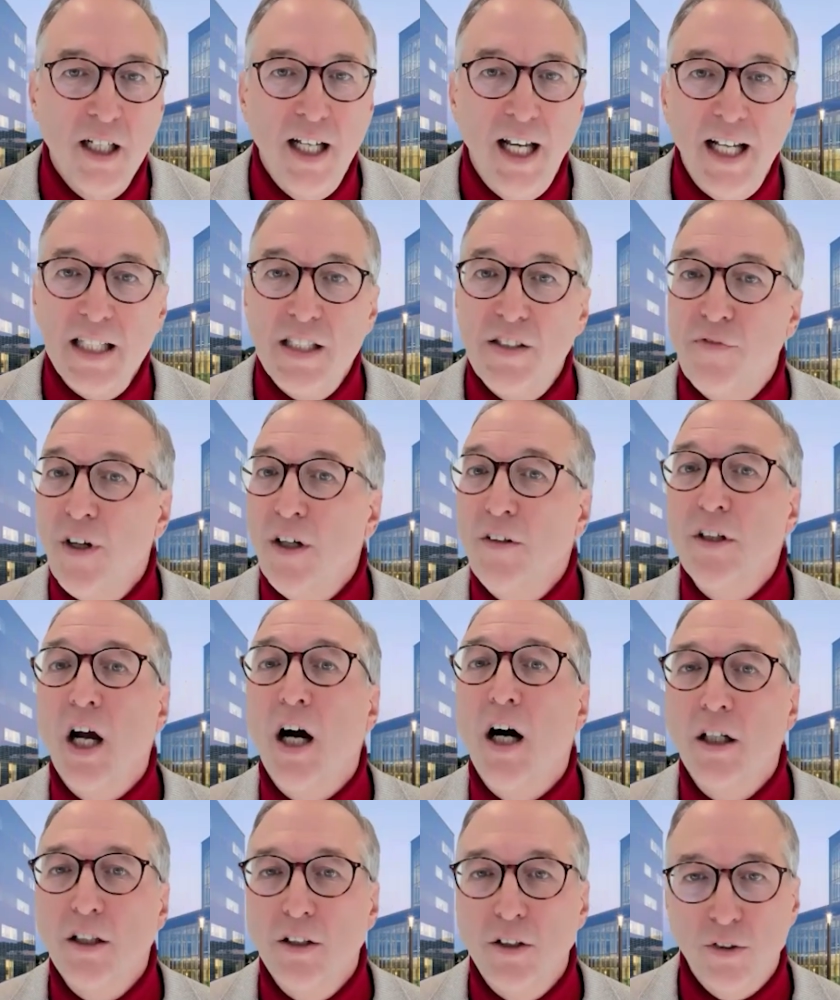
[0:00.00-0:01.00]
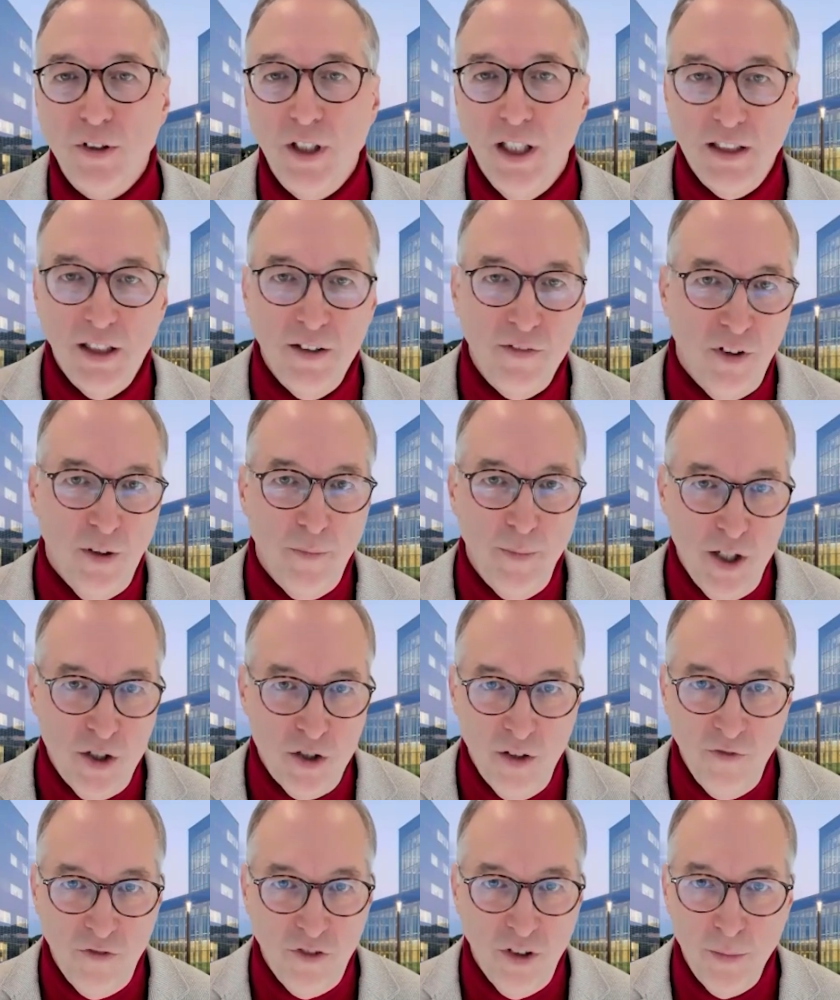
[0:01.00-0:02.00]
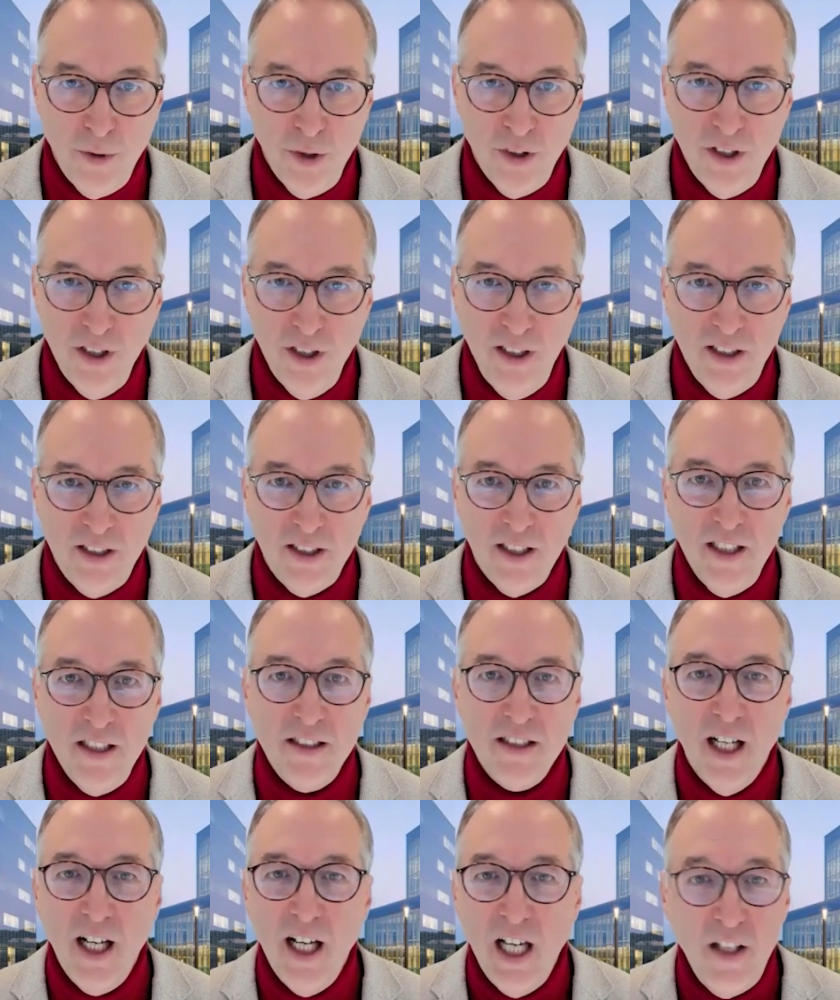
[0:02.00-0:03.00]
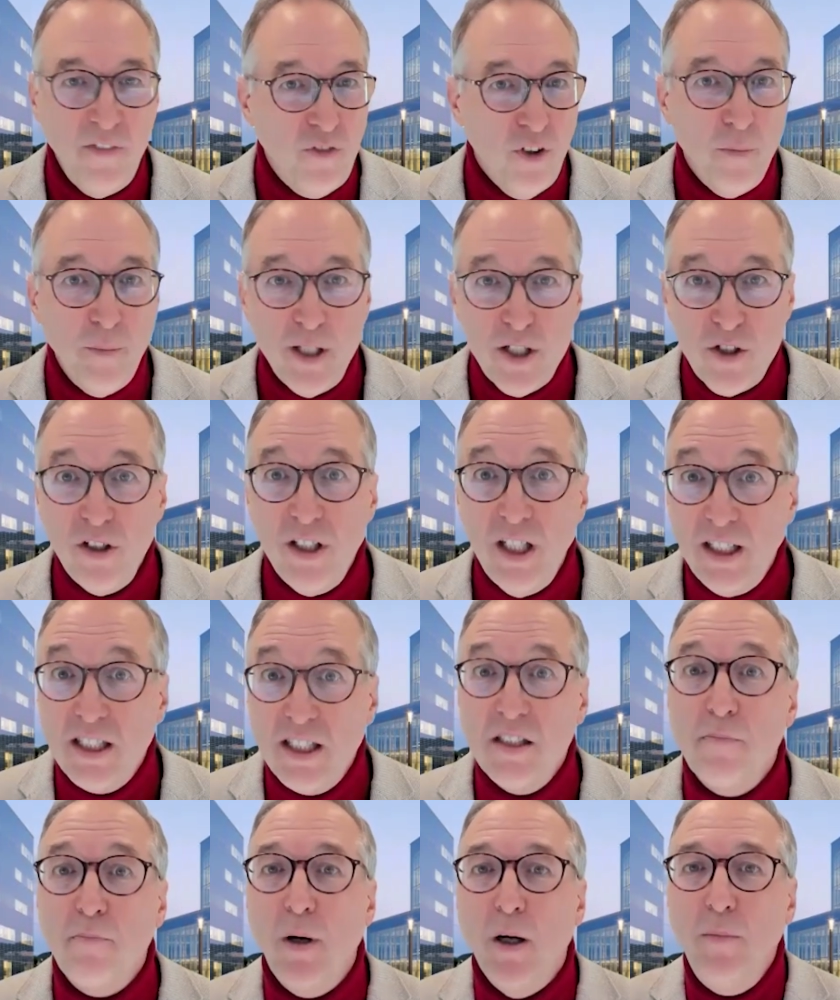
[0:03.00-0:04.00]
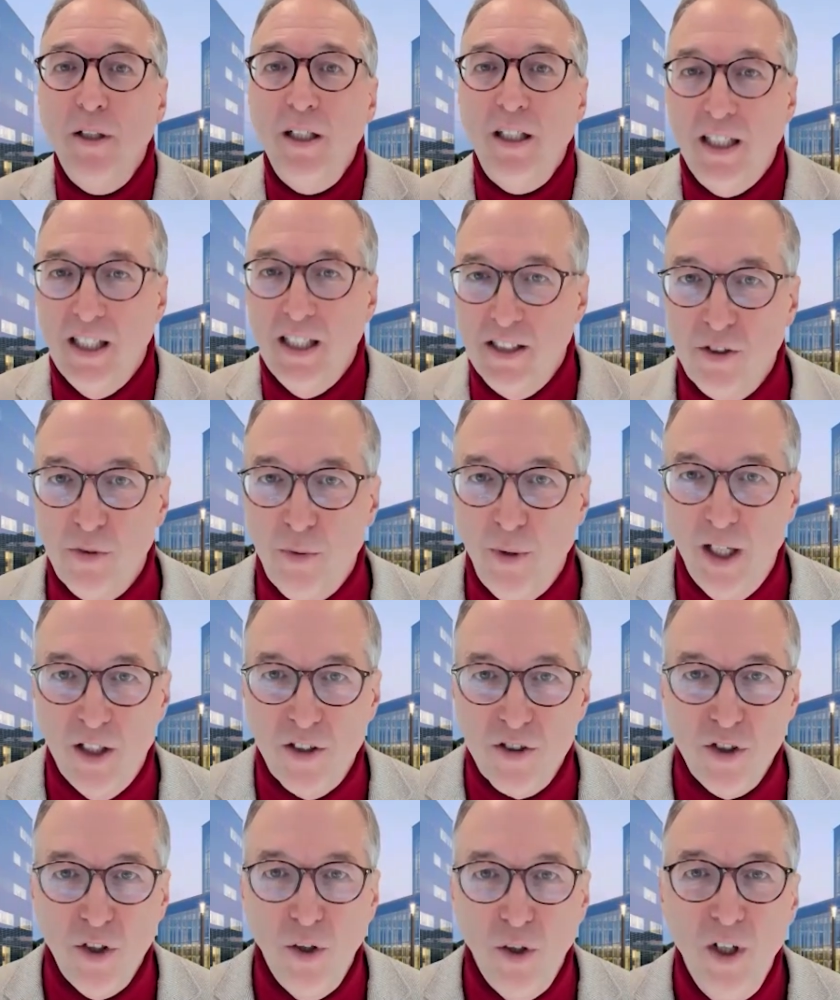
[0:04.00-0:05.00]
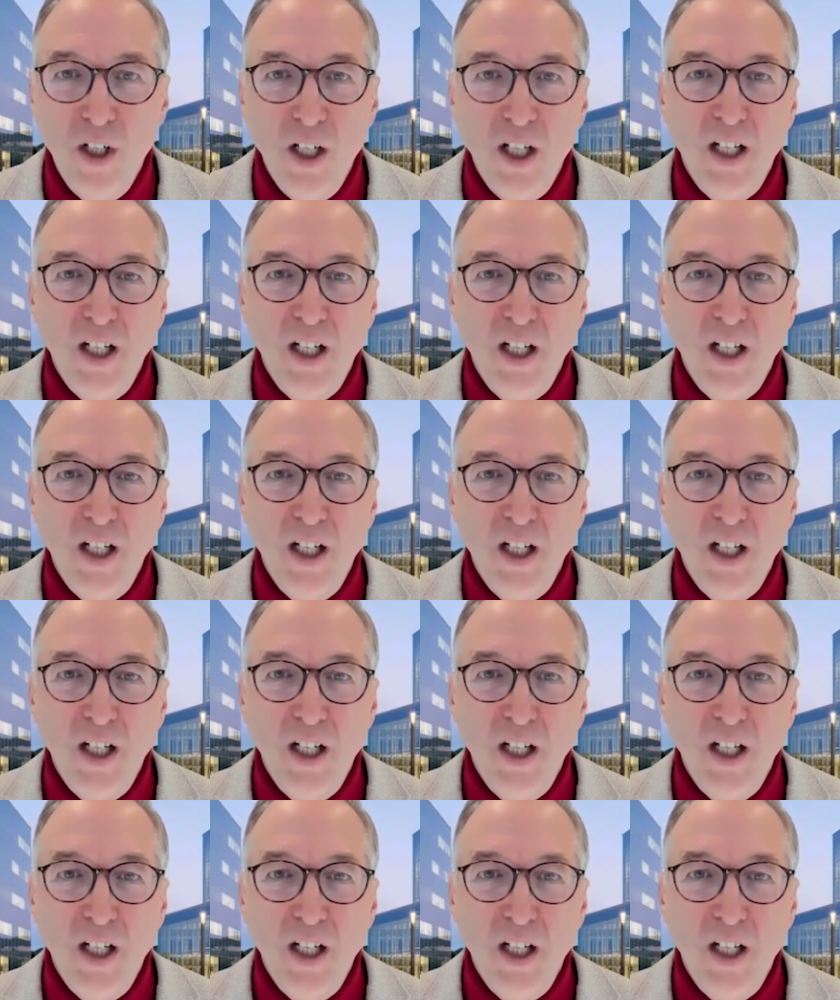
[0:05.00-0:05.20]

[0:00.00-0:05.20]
It's very hard to get information from utilities, information that is public elsewhere. So